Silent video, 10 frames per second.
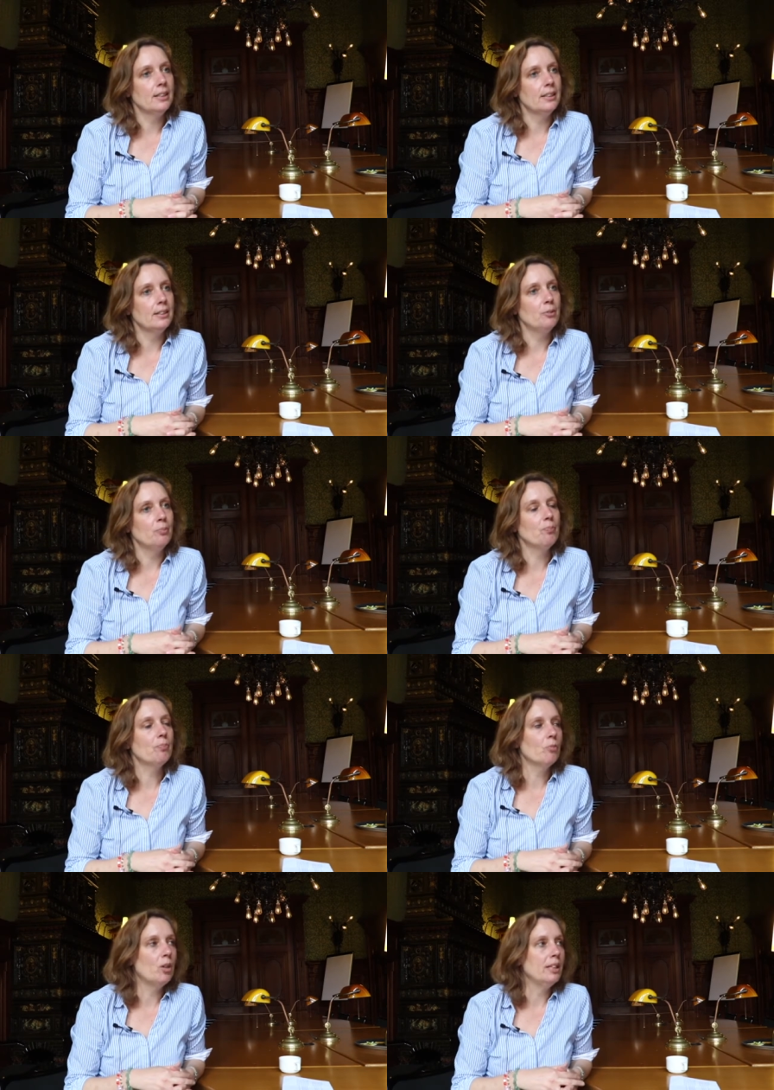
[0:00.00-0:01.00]

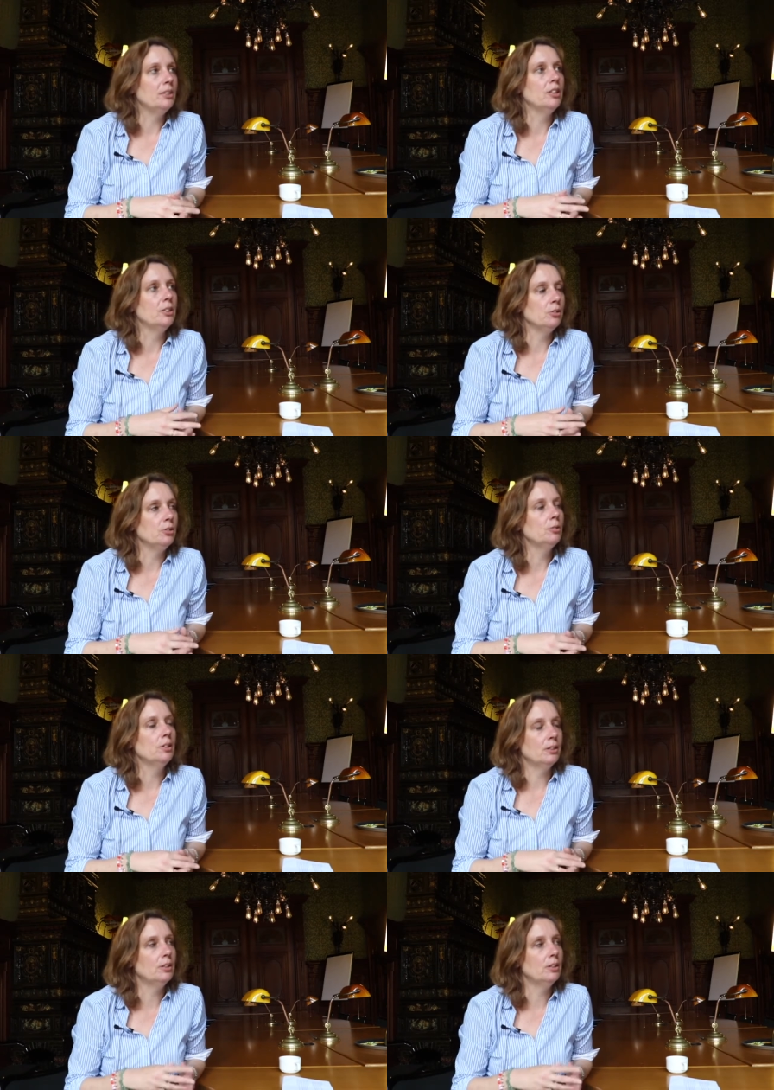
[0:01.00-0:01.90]
um, well, in general,